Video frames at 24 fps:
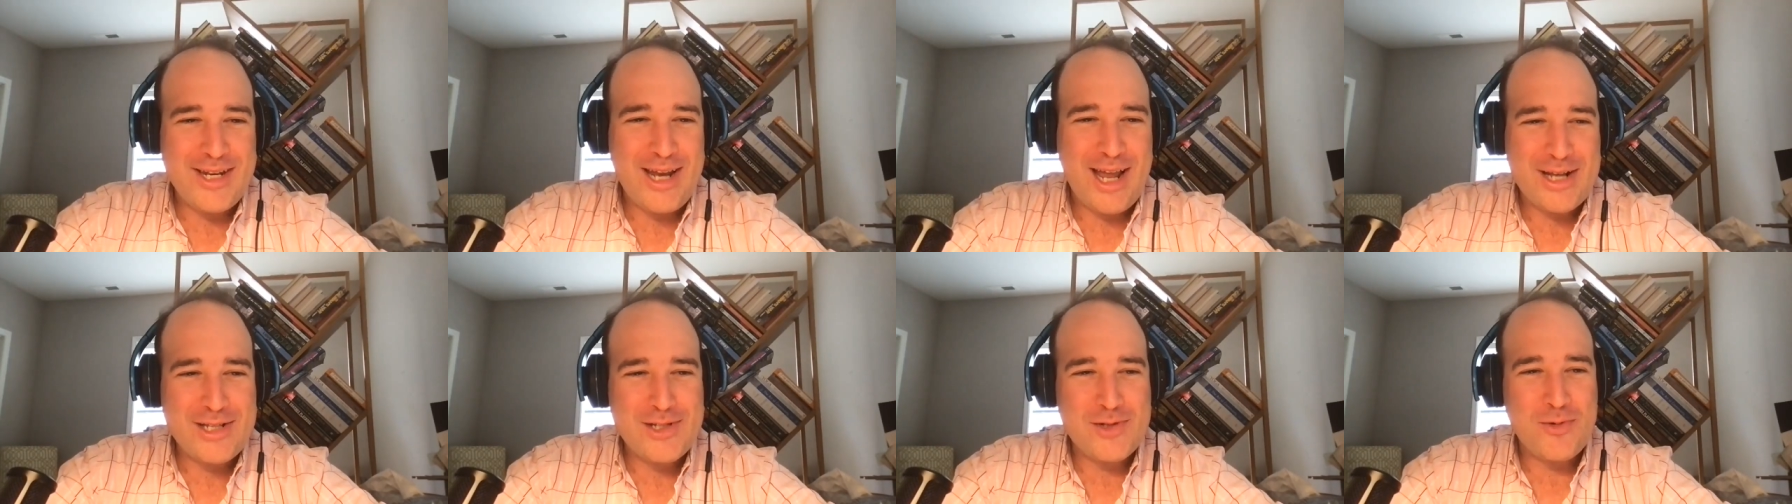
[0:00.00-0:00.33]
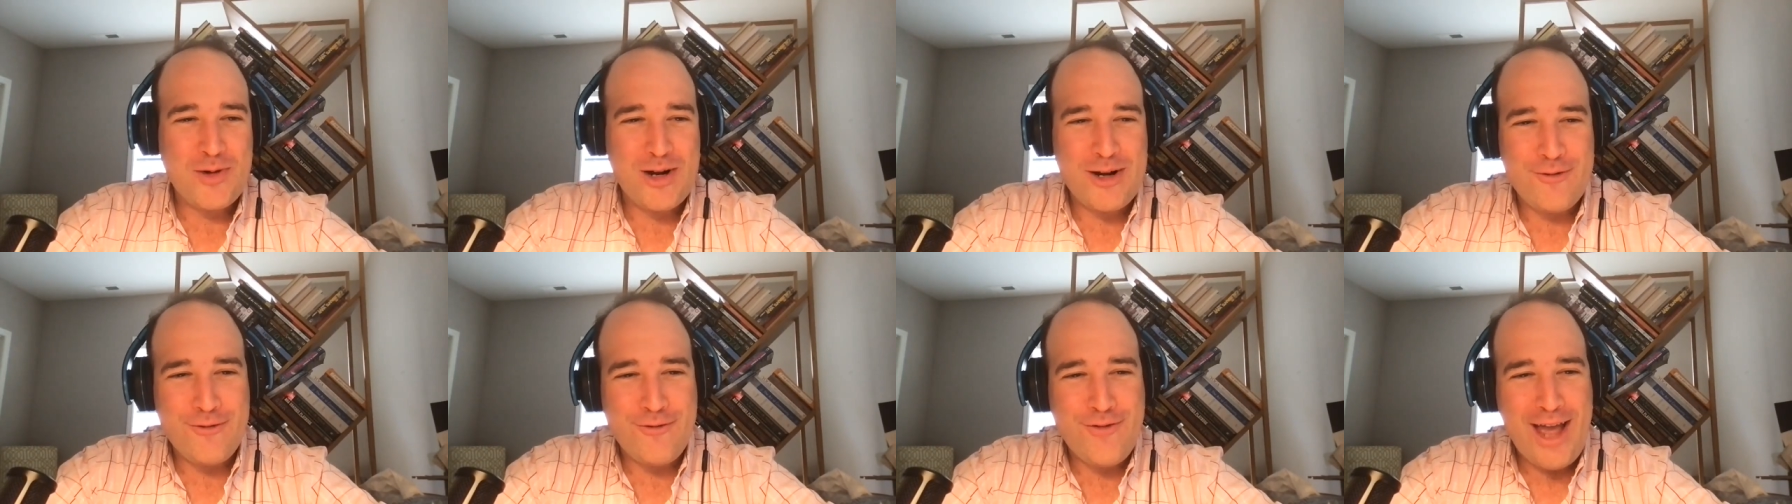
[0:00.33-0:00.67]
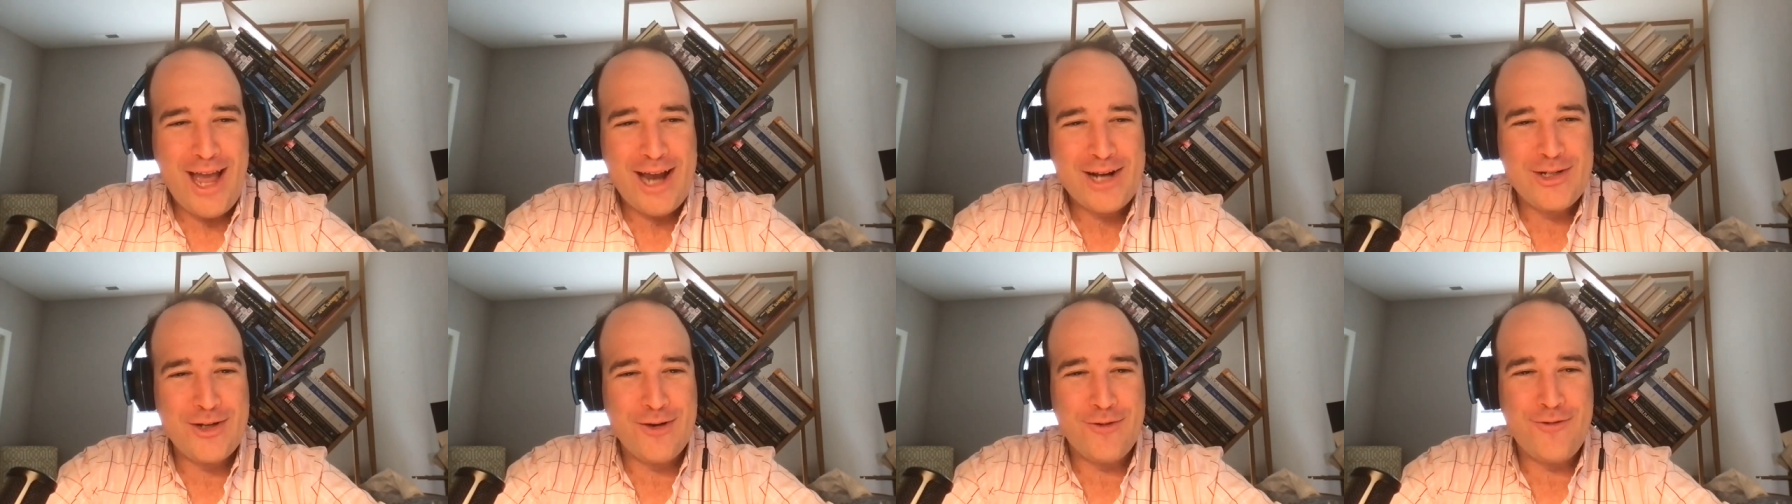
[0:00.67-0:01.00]
The next one,
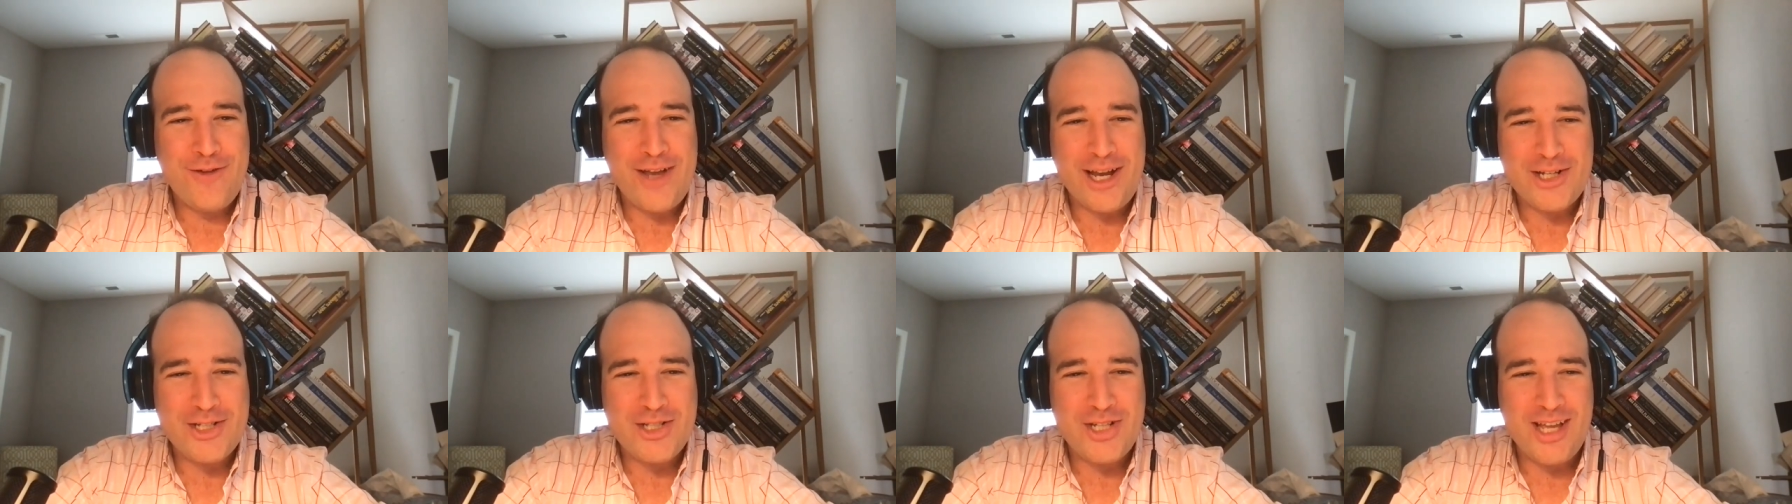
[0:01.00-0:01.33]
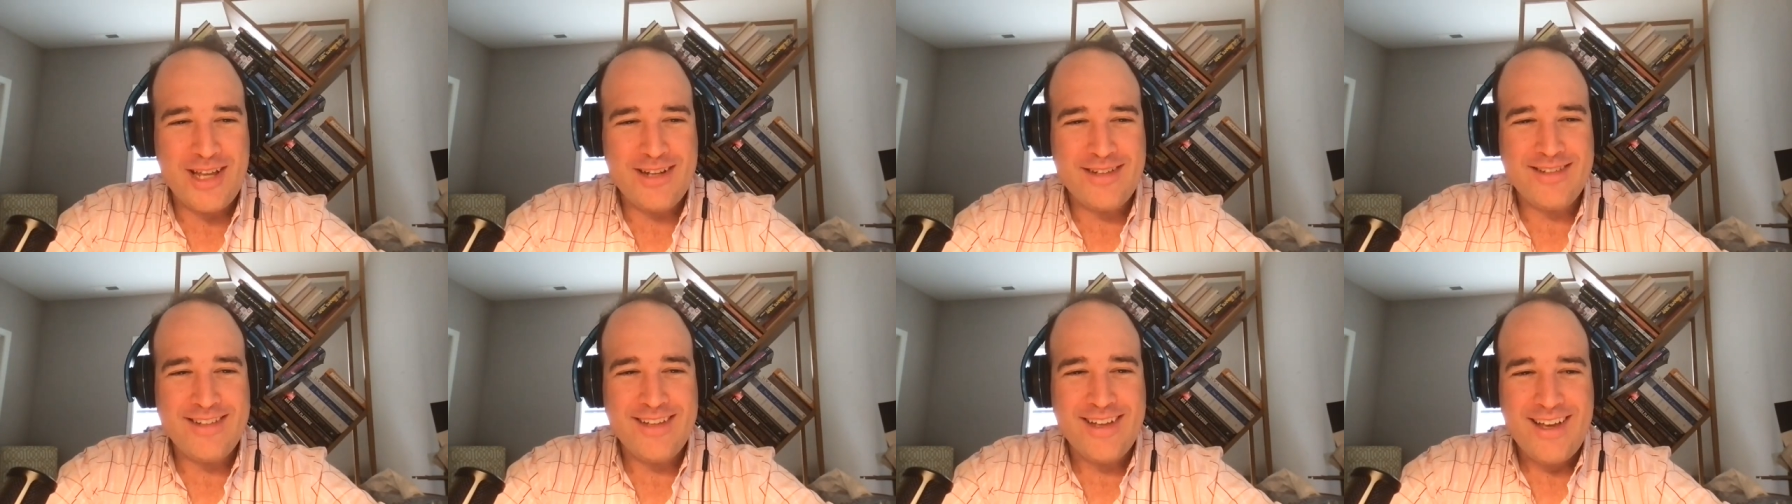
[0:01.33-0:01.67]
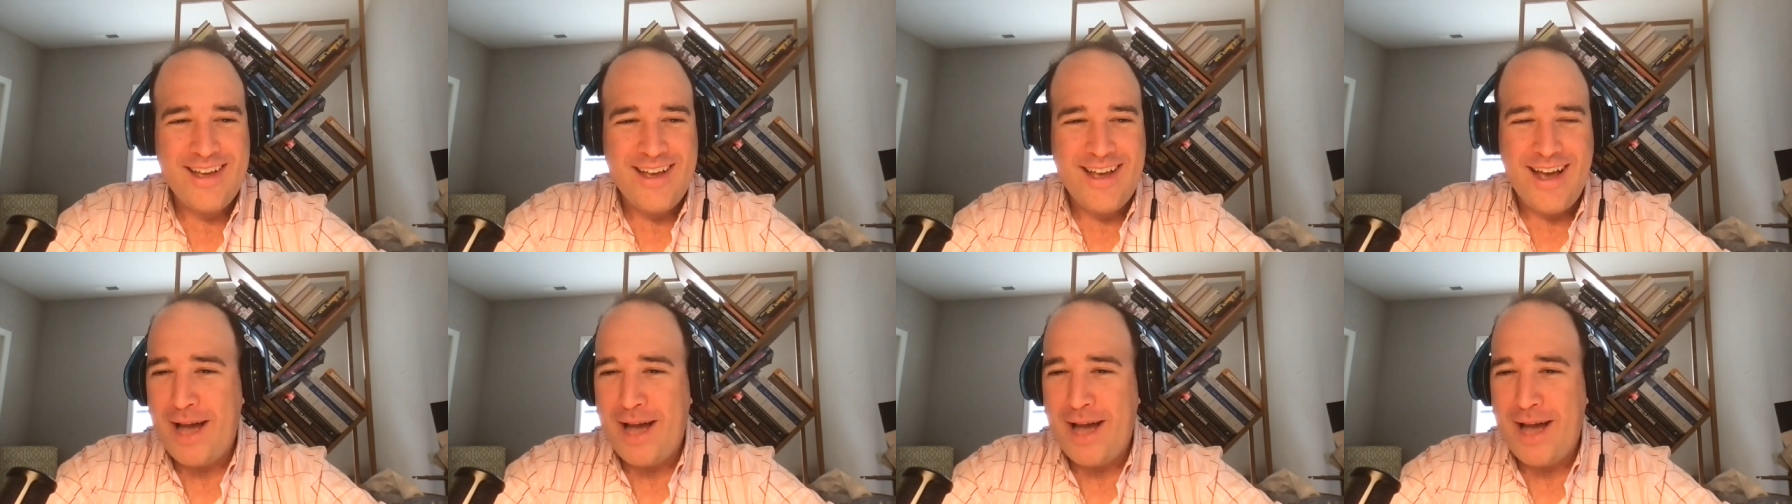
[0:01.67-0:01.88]
fact or fiction.